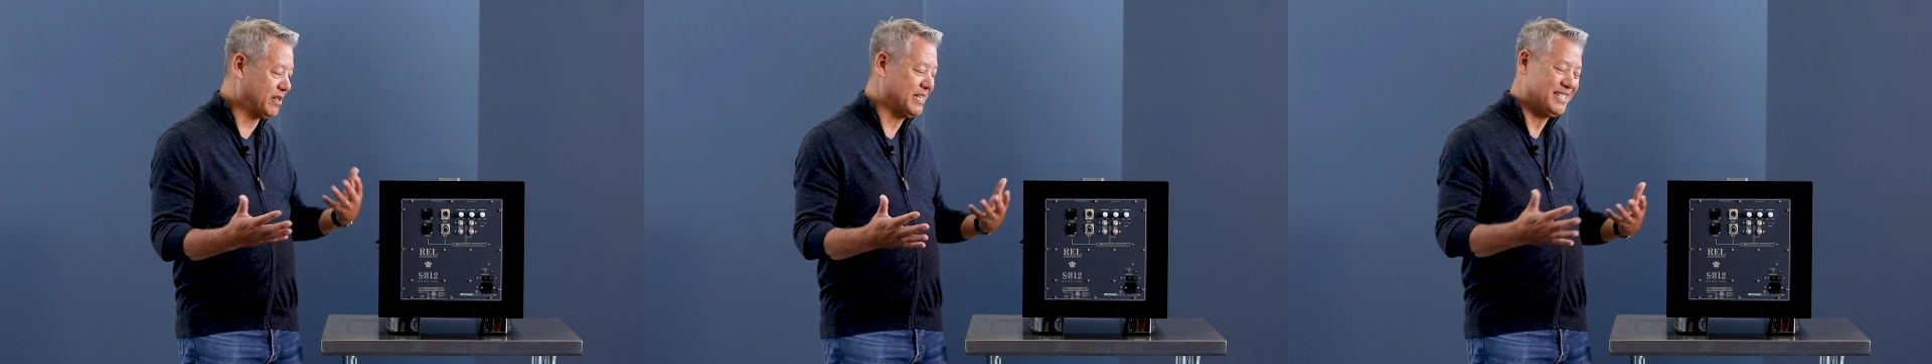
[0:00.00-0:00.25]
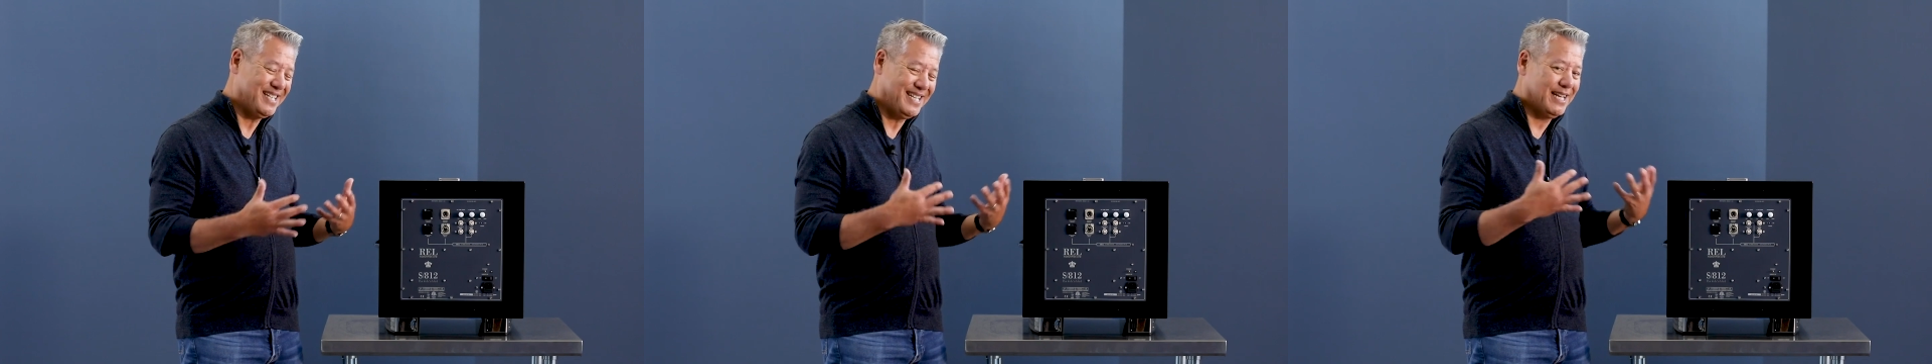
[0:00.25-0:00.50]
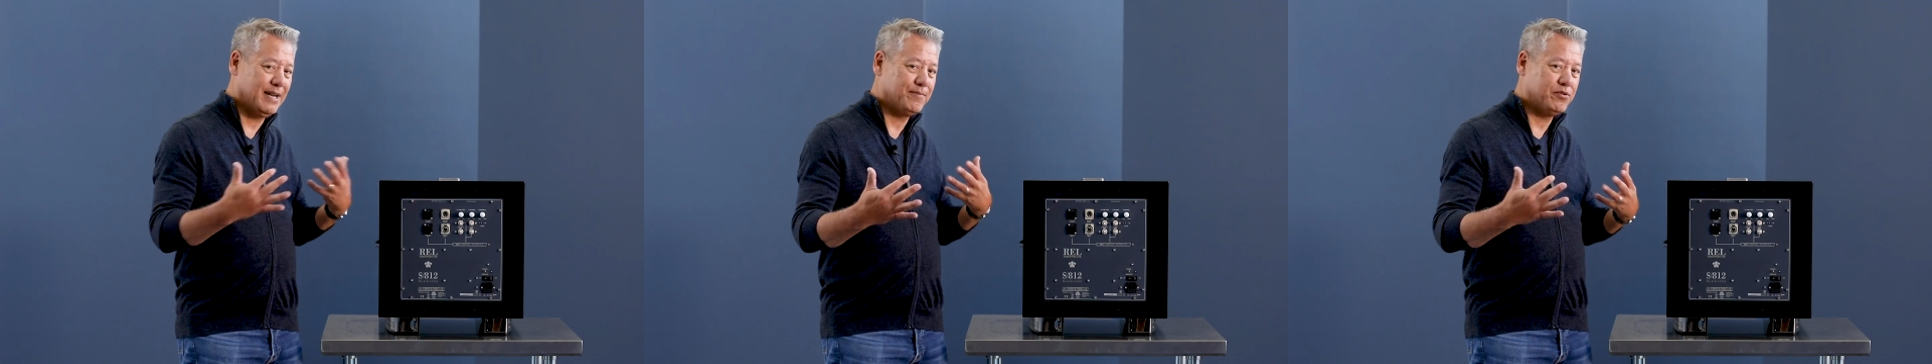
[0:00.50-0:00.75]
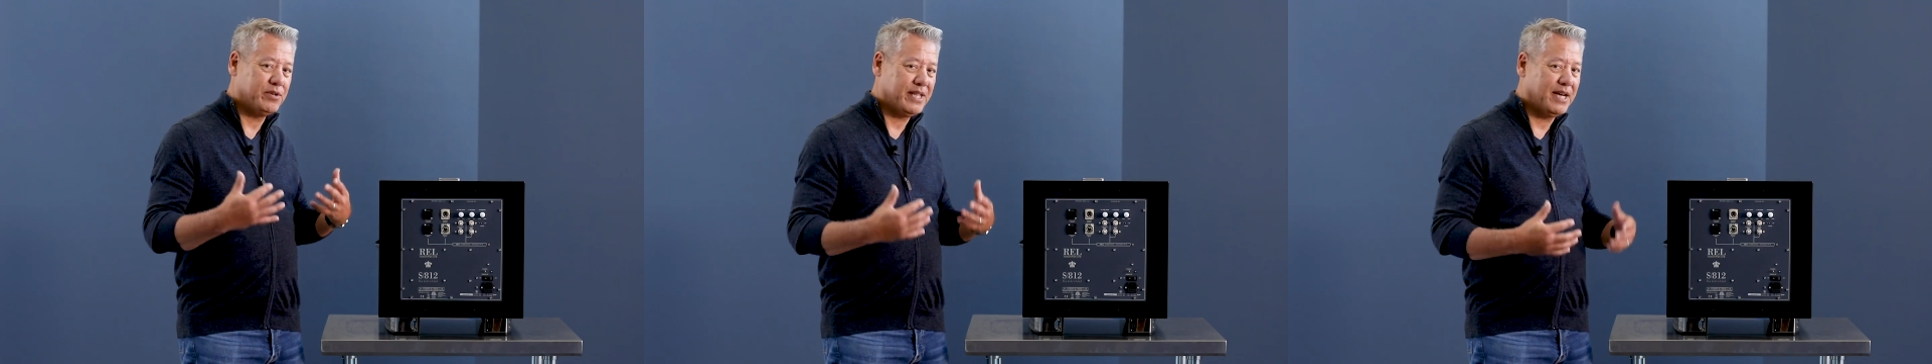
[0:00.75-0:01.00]
lets it get up
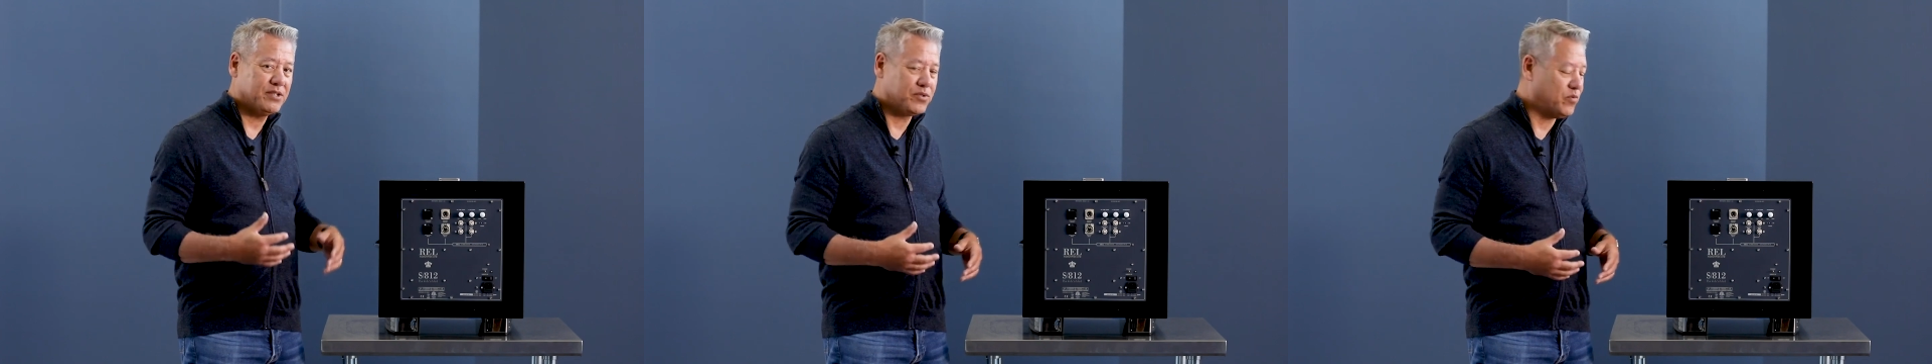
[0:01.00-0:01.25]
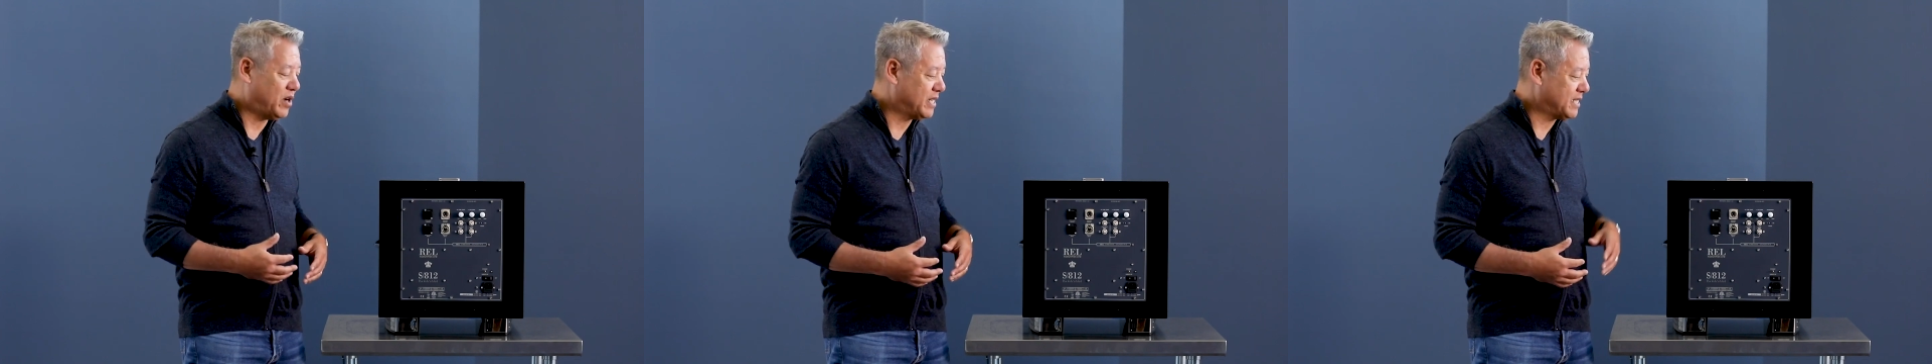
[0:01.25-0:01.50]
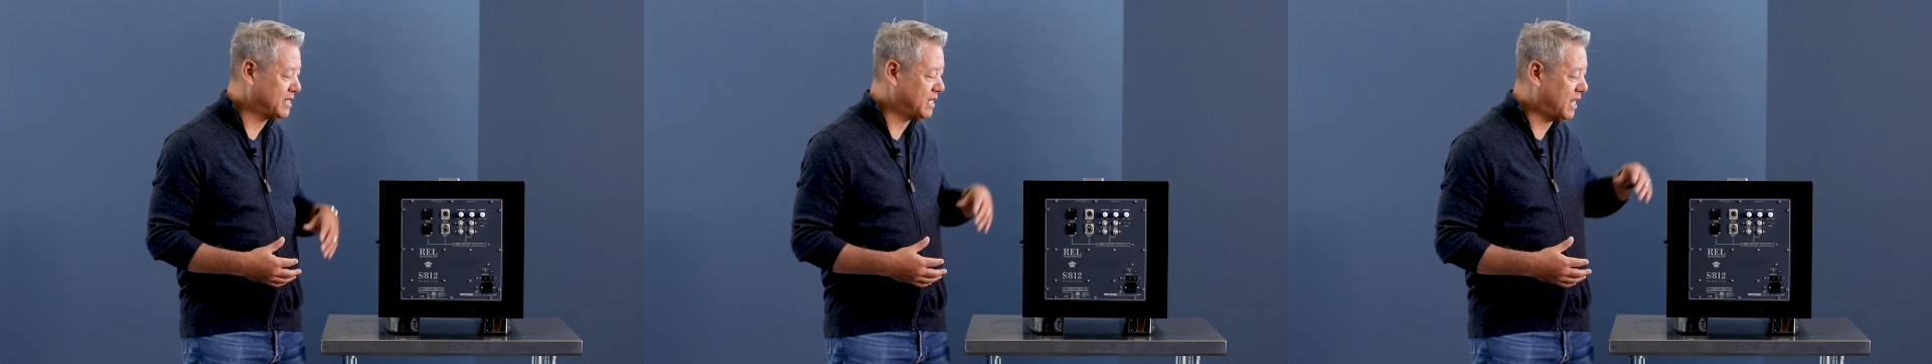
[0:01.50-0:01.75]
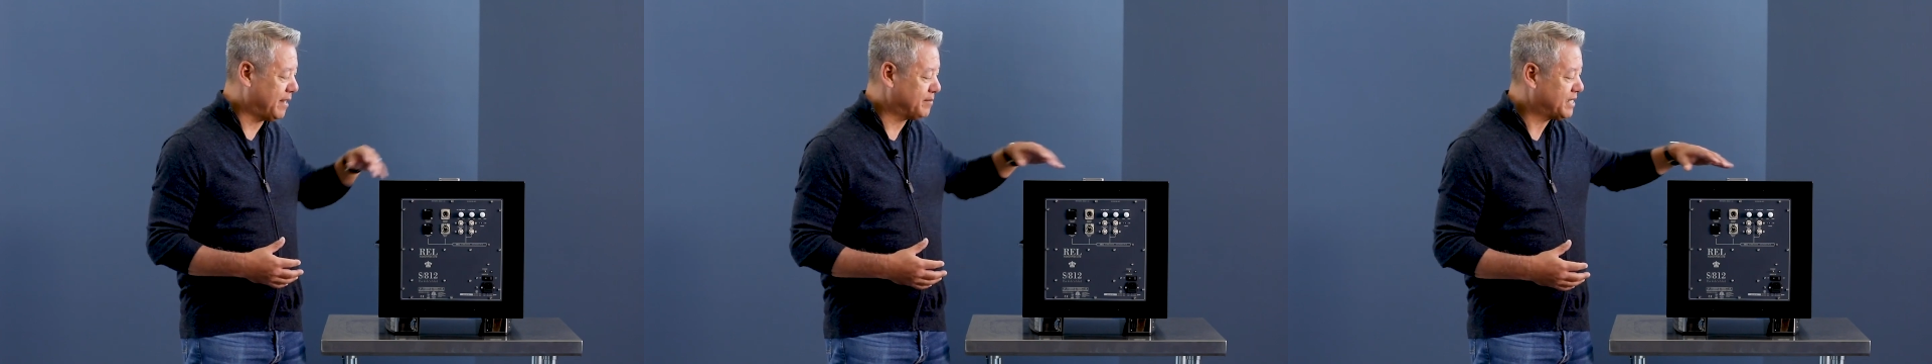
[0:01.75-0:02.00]
to 1,000 watts at
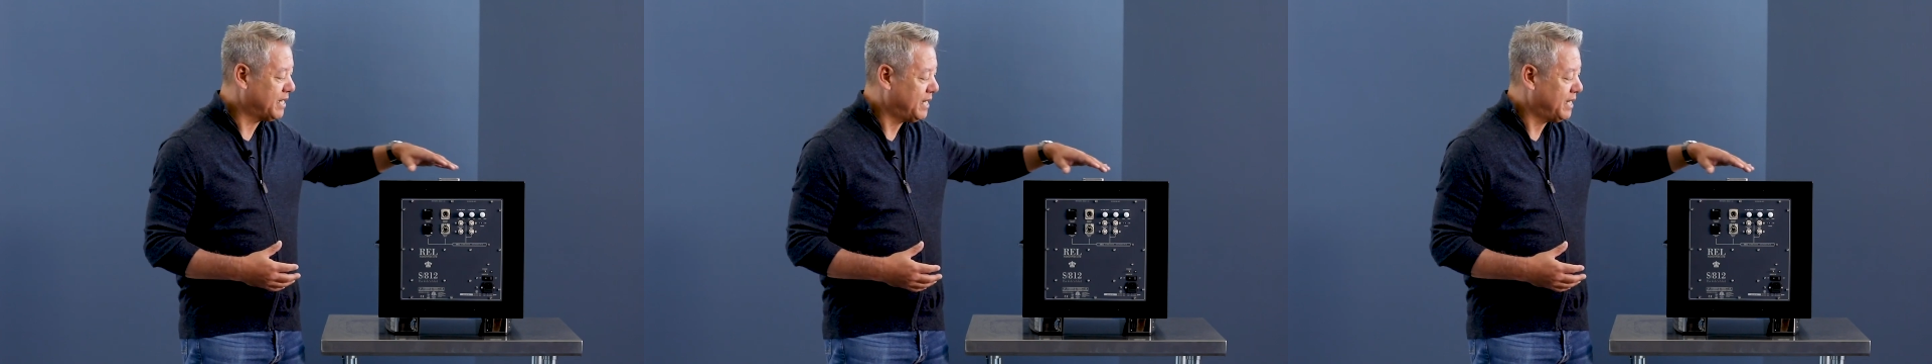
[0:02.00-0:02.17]
times.